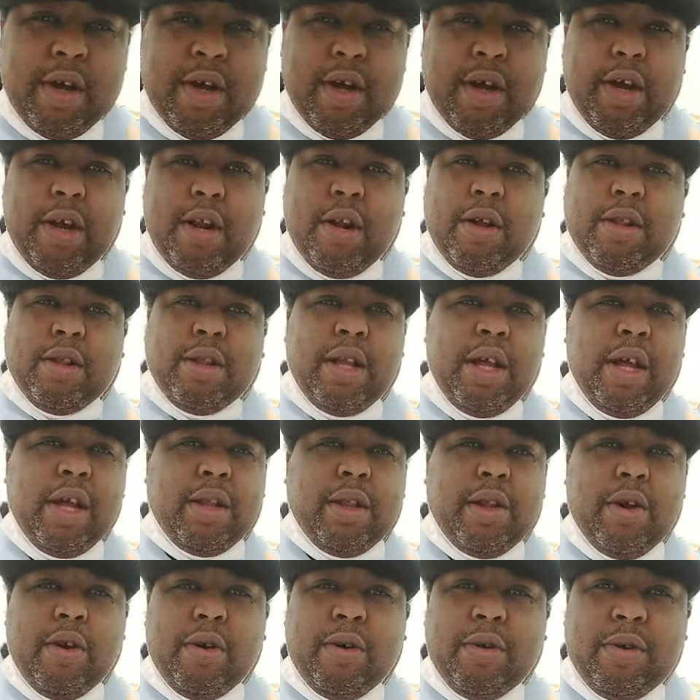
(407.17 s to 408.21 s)
You know
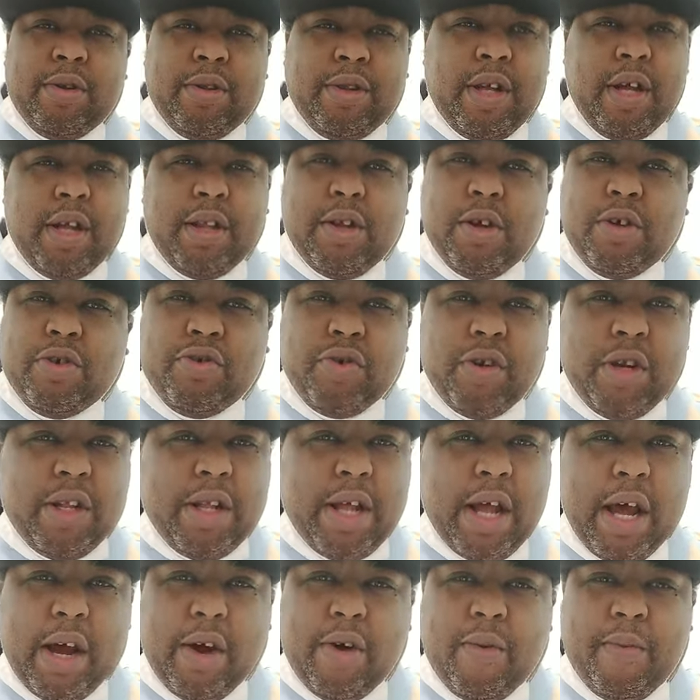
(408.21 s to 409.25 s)
Tito, Tito
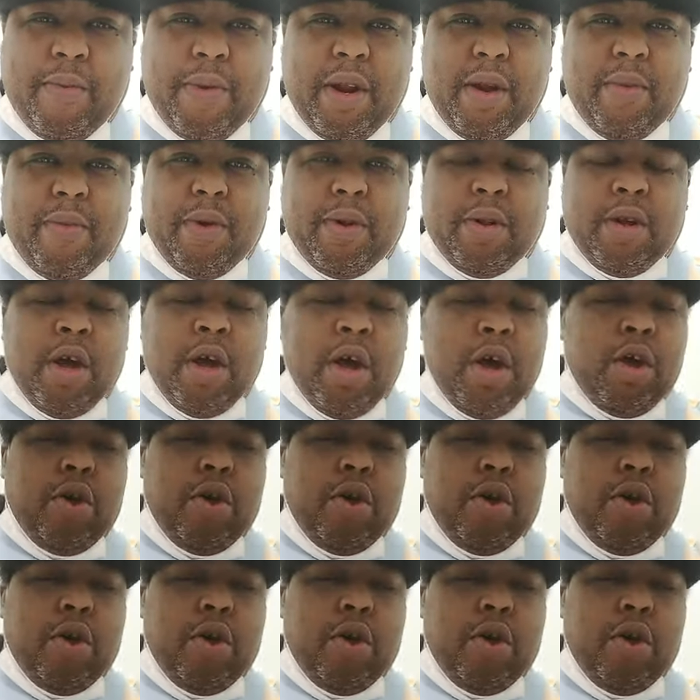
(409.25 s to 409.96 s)
Trinidad gonna be in the building.